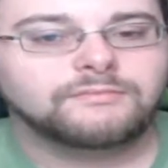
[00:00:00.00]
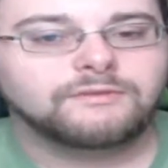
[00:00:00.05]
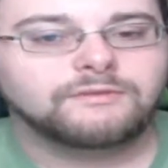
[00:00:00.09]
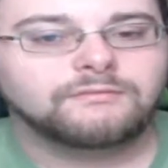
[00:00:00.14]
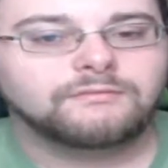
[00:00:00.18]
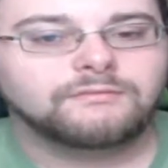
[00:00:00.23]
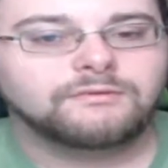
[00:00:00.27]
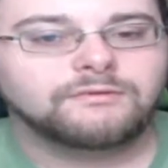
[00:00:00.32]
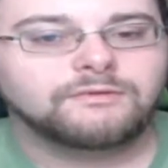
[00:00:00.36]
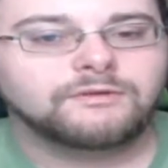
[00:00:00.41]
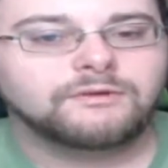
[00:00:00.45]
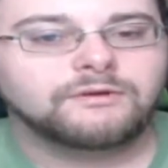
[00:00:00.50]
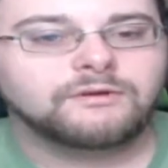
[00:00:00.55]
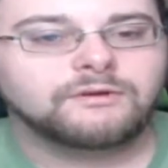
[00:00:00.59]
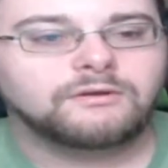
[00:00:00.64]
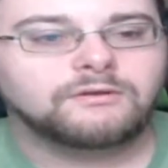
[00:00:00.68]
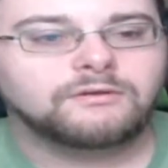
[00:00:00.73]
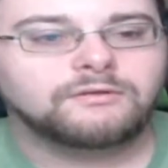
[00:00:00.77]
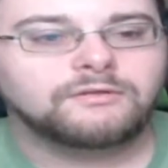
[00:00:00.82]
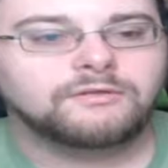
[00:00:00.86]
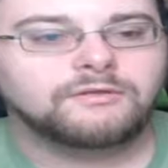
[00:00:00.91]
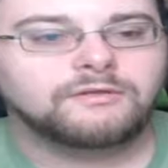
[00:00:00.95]
Within all
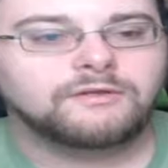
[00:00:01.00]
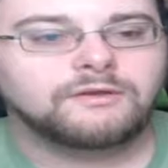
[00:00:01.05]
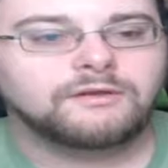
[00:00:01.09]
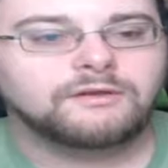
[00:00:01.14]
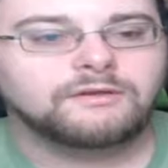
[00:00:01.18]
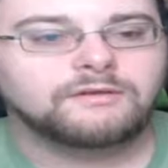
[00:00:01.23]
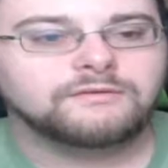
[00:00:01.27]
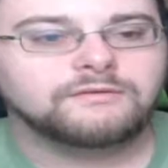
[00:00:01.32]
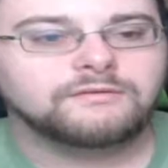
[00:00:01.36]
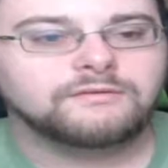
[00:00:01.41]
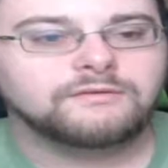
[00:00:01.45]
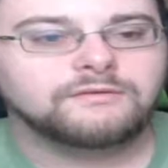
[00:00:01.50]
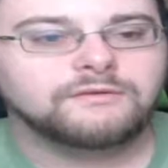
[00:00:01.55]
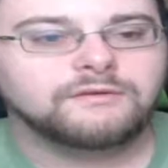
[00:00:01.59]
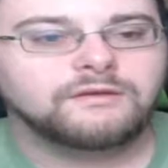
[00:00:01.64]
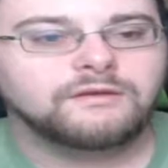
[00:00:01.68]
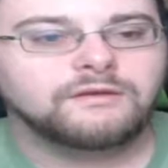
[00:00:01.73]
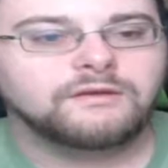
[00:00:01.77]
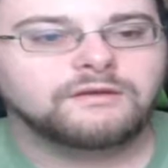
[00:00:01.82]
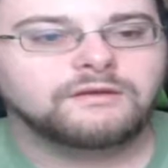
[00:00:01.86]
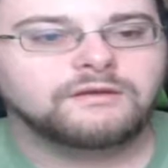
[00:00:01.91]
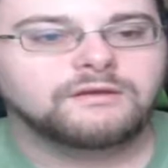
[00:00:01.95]
things
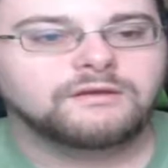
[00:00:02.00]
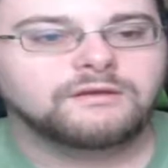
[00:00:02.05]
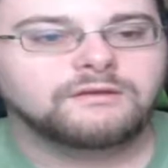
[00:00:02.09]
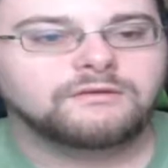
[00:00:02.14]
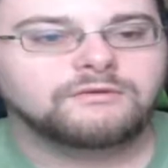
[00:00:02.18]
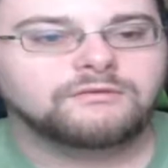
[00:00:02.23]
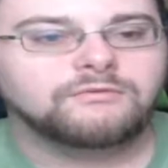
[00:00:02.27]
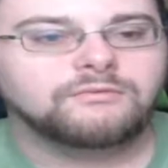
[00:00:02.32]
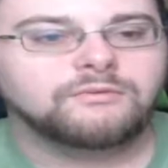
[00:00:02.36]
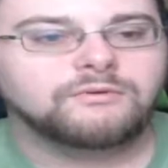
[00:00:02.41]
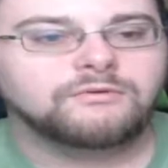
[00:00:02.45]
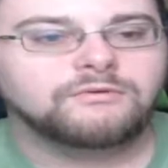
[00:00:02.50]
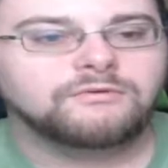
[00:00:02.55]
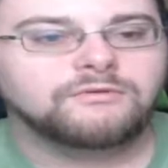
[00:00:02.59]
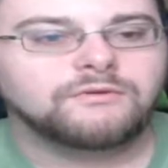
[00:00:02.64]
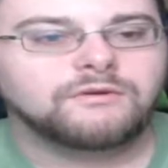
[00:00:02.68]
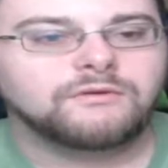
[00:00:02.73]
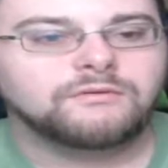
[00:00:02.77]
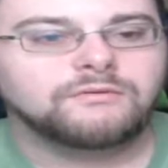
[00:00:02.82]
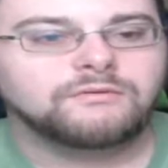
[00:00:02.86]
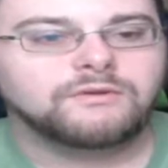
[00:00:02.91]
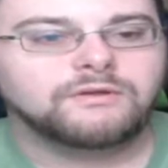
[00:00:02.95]
is what's
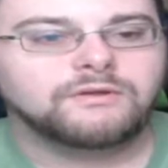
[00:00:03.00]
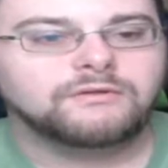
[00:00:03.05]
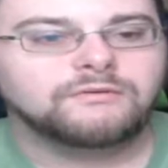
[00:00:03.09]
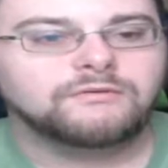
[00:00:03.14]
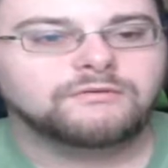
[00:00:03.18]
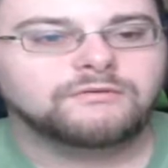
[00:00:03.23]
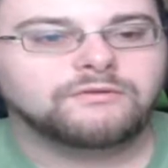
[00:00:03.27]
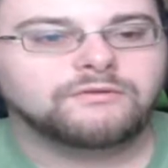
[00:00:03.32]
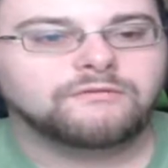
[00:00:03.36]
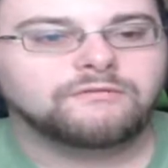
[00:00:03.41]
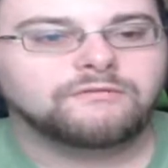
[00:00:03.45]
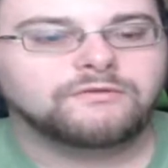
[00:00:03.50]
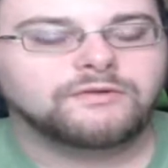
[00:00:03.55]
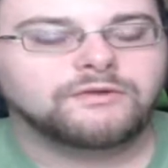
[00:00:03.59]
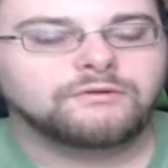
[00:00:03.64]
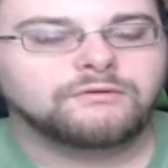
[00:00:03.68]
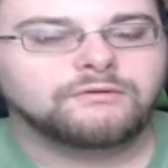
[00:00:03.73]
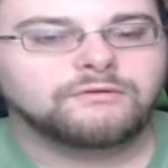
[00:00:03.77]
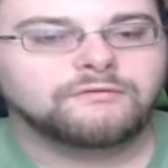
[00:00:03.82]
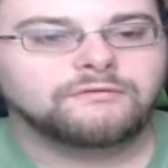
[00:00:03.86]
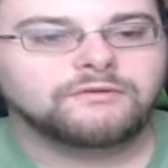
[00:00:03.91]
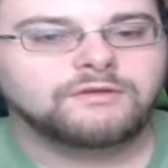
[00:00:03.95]
known as the flow
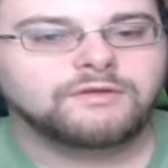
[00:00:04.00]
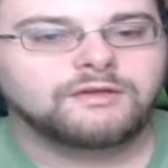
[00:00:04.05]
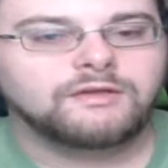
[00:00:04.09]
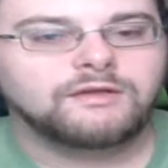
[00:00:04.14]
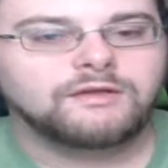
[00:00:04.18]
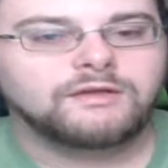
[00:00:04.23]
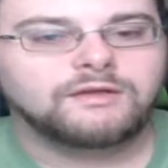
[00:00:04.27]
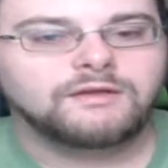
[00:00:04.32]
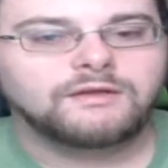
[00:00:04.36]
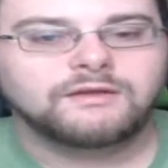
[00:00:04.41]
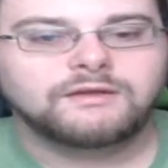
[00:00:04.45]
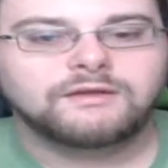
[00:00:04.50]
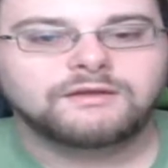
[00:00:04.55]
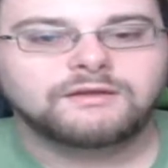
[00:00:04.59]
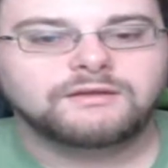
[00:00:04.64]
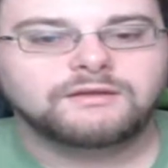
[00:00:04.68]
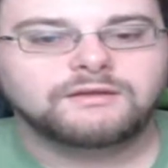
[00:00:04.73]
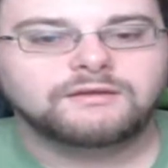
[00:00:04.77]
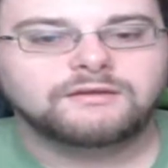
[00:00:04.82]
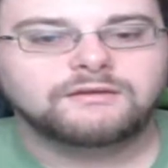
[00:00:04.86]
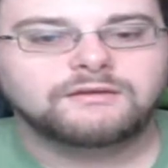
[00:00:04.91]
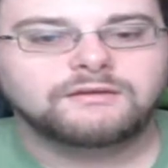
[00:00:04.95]
of ki.
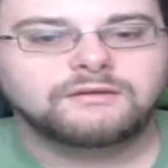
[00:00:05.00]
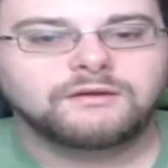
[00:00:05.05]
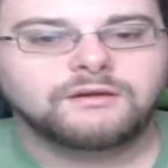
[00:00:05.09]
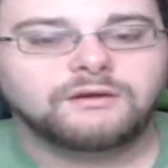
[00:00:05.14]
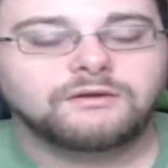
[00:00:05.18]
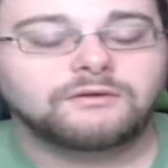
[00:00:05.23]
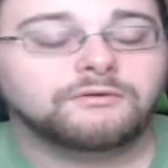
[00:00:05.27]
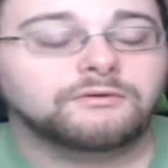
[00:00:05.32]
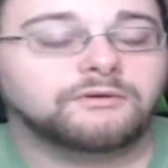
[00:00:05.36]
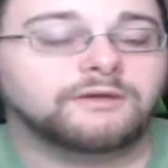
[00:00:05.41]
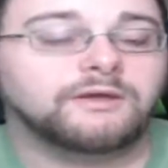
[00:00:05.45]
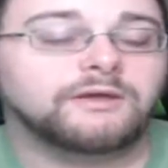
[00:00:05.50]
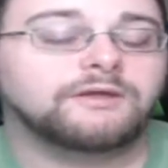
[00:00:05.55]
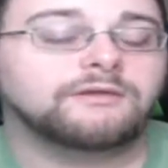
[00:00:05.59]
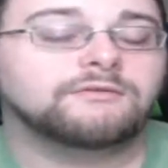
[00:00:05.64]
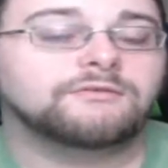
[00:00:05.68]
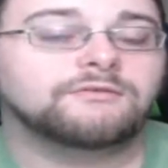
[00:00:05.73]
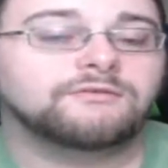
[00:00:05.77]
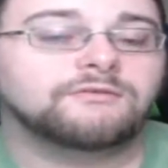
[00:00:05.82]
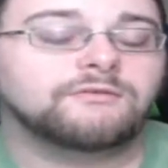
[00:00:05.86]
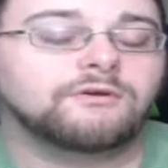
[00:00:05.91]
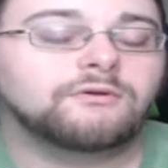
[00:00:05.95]
Okay,
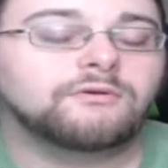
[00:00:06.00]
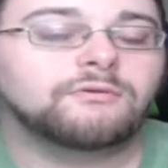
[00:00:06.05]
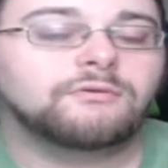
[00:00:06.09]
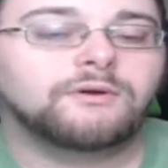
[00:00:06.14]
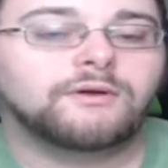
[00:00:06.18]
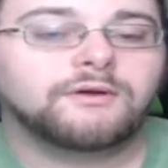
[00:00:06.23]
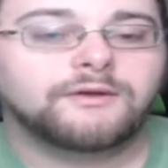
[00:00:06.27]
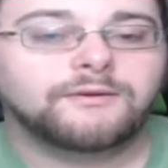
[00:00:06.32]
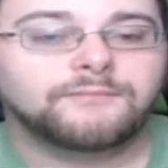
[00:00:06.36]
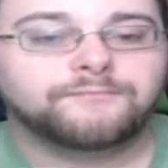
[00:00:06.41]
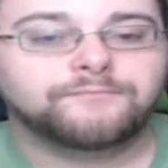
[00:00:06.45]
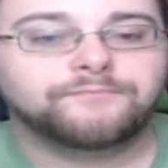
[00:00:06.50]
so, uh,